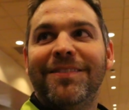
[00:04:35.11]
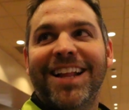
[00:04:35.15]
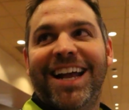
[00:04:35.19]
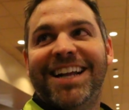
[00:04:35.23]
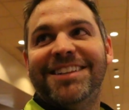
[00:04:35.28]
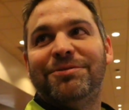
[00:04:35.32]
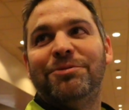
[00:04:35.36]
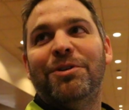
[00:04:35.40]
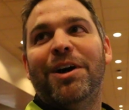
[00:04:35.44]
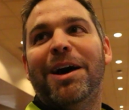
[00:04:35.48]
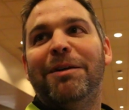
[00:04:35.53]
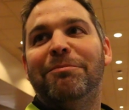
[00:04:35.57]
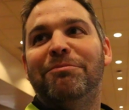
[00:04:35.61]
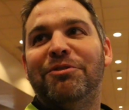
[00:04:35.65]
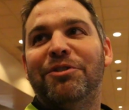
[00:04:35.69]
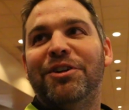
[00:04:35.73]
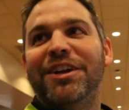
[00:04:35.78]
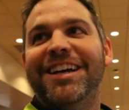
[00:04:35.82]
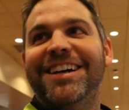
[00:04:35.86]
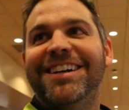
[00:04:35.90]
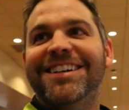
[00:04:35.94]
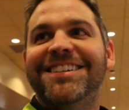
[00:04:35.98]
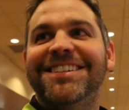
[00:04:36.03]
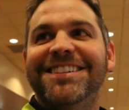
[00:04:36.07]
That's Rob
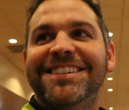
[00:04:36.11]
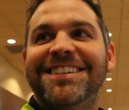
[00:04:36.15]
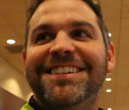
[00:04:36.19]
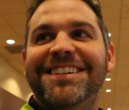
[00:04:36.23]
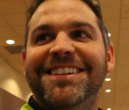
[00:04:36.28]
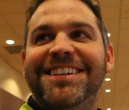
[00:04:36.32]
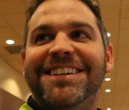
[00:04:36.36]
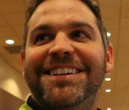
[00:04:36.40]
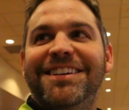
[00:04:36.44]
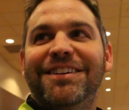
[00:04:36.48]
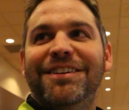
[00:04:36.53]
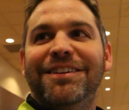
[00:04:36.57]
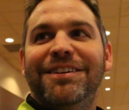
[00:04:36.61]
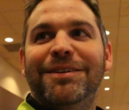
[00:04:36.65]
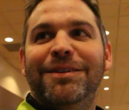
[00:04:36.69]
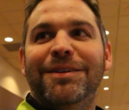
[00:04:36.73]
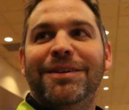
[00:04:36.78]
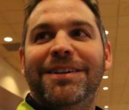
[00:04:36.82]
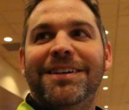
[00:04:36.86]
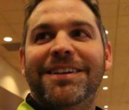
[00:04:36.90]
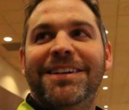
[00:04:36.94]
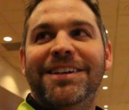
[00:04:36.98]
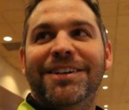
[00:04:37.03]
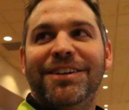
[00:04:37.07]
for you.
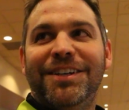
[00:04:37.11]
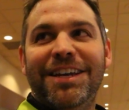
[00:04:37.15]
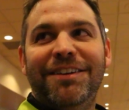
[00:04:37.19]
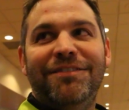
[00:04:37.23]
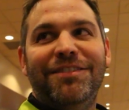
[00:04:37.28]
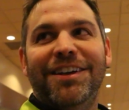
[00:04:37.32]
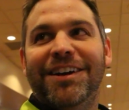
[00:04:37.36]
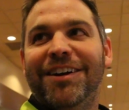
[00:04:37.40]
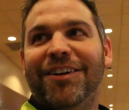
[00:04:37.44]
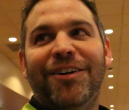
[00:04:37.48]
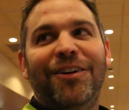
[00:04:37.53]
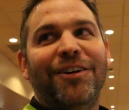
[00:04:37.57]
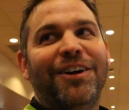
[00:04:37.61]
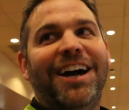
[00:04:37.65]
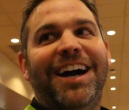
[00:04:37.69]
He'll give you all